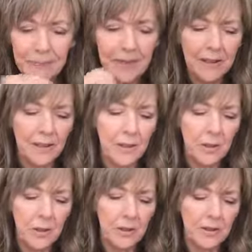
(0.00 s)
so
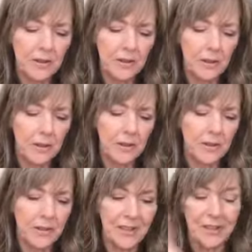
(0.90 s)
you can
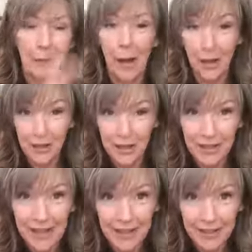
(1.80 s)
see some other
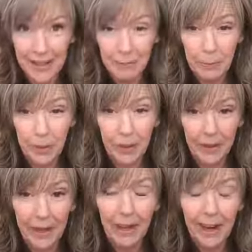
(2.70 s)
stats I put on
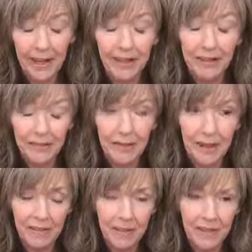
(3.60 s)
there and
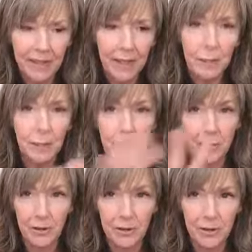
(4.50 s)
5 other tips.
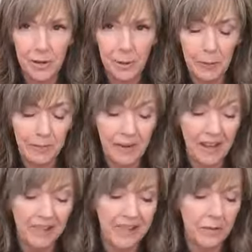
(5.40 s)
So these are going to be
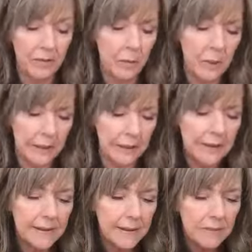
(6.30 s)
5 different
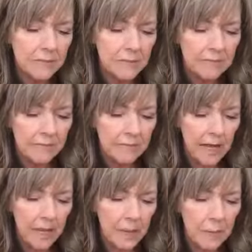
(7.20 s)
ones.
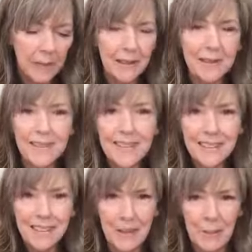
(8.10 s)
But listen
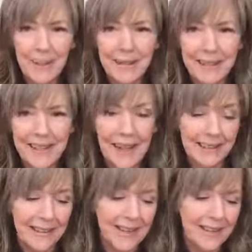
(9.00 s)
to some of these
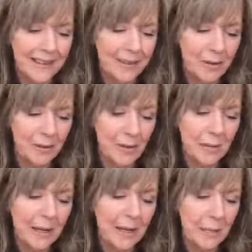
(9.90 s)
stats. And this is from
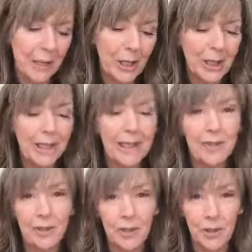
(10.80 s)
the American
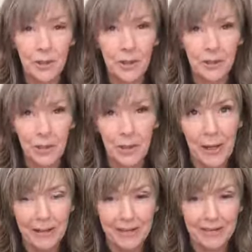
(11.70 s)
Institute of
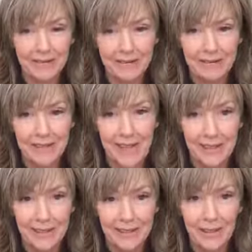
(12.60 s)
Stress.
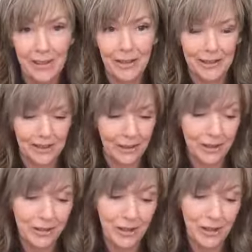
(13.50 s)
Yes, there
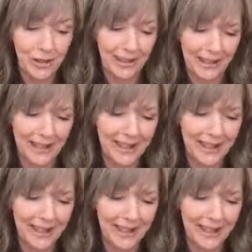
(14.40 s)
is such a thing.